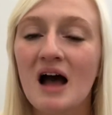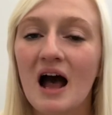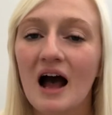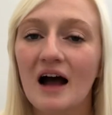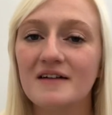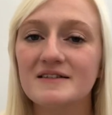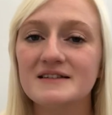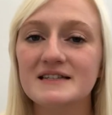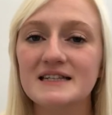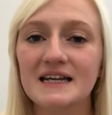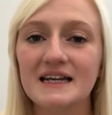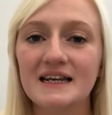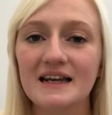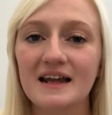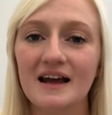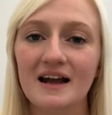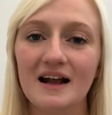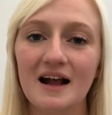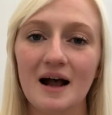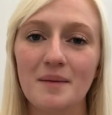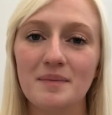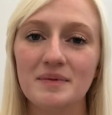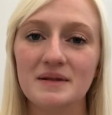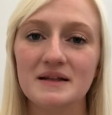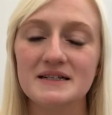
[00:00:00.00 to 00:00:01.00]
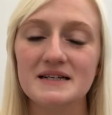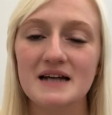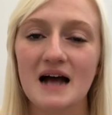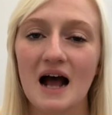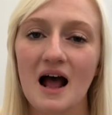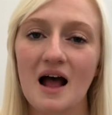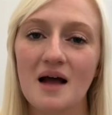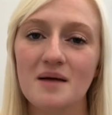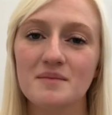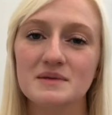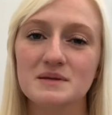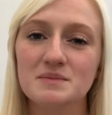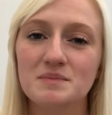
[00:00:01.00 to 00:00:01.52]
I've seen it a couple of
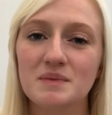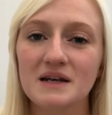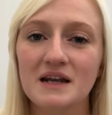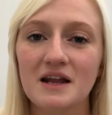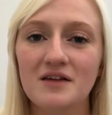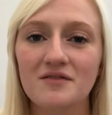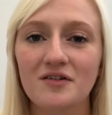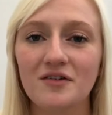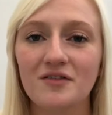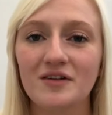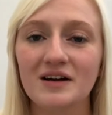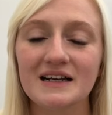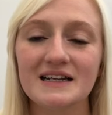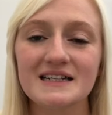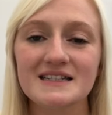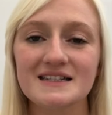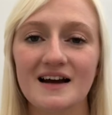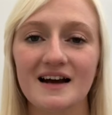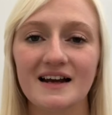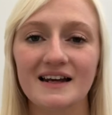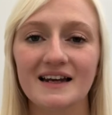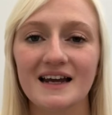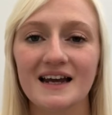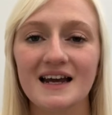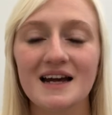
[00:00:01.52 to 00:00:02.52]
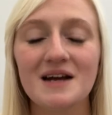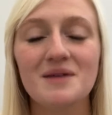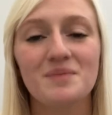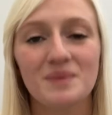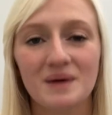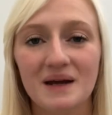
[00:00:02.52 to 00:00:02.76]
times, but never really done it.